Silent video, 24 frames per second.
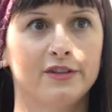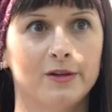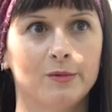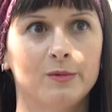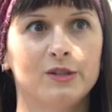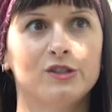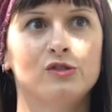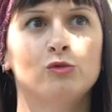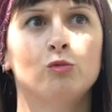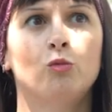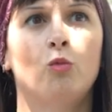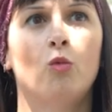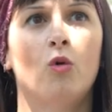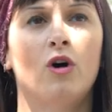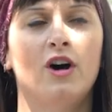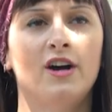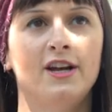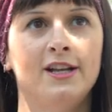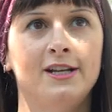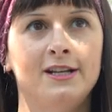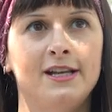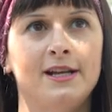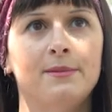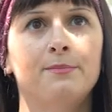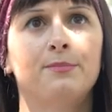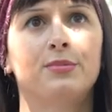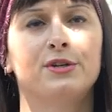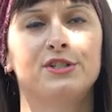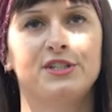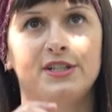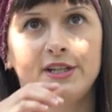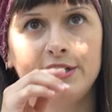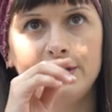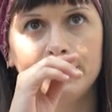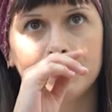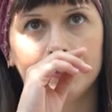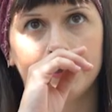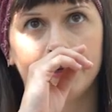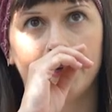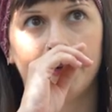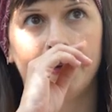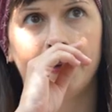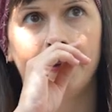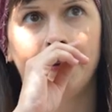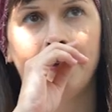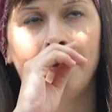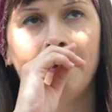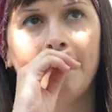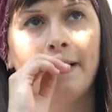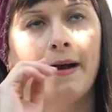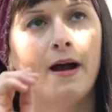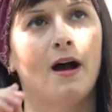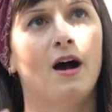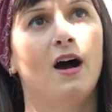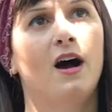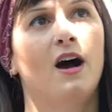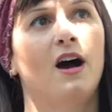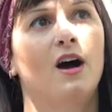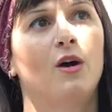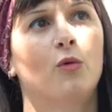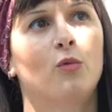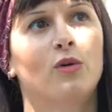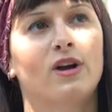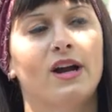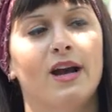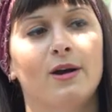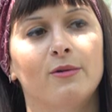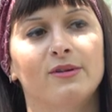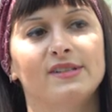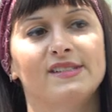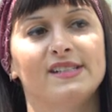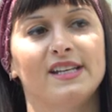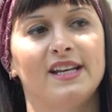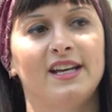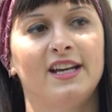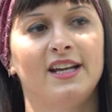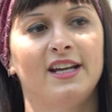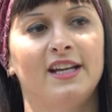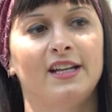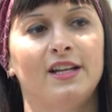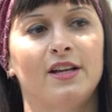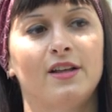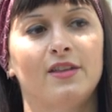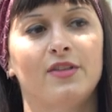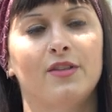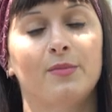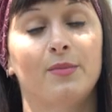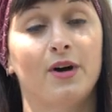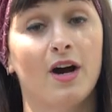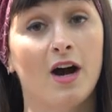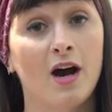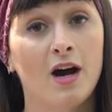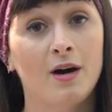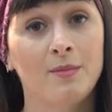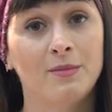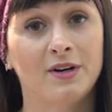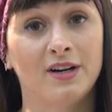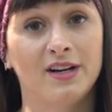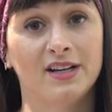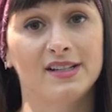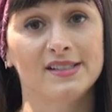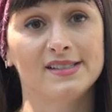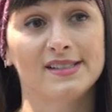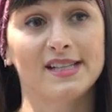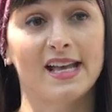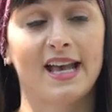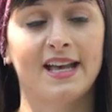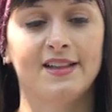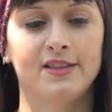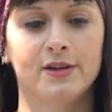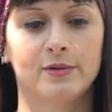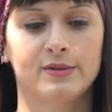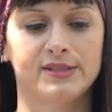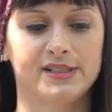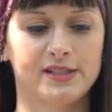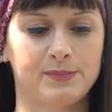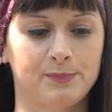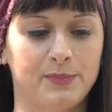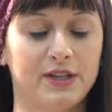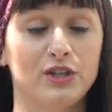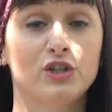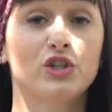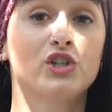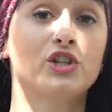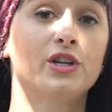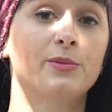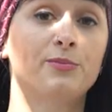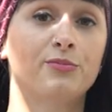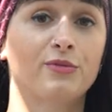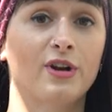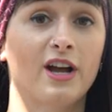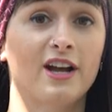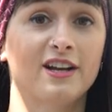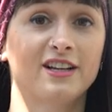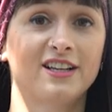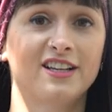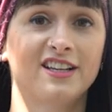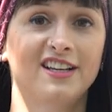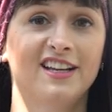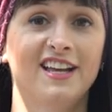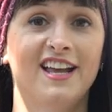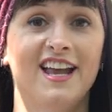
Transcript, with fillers: There was one in particular uh, where I was in the Bahamas and there was this big shipwreck.